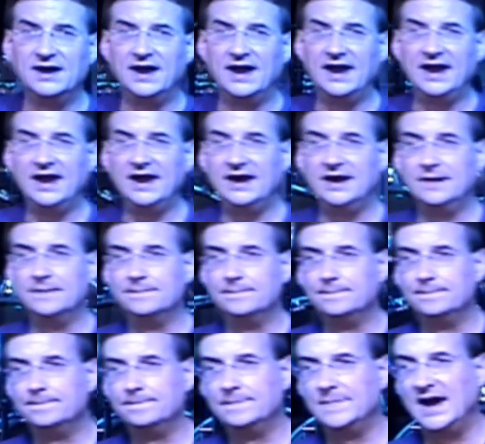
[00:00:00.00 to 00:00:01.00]
an
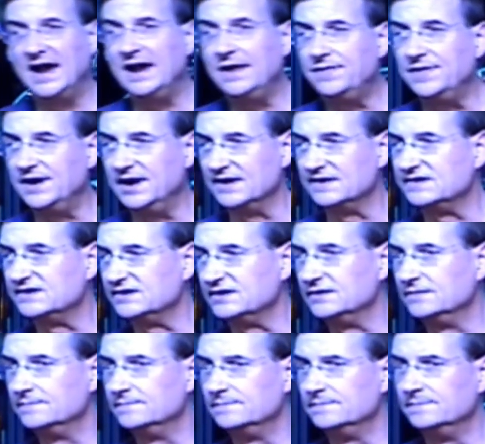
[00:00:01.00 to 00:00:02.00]

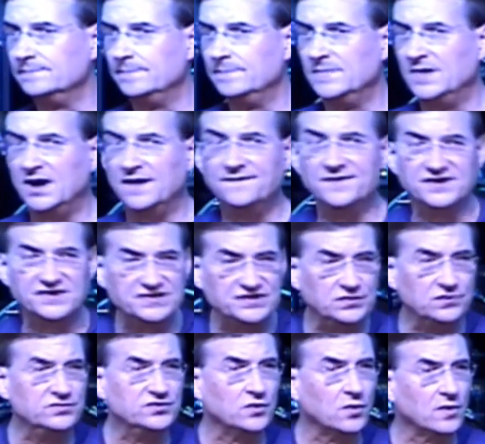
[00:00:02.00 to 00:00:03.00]
atheist of a
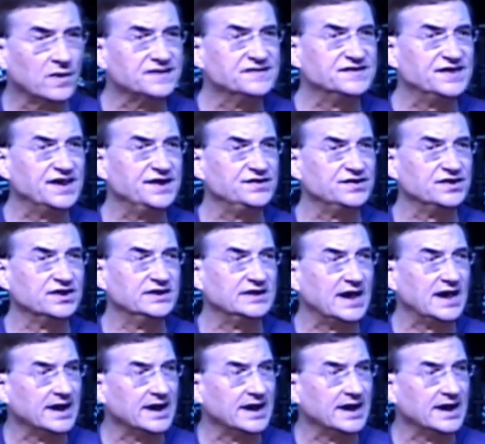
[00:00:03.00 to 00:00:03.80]
student organization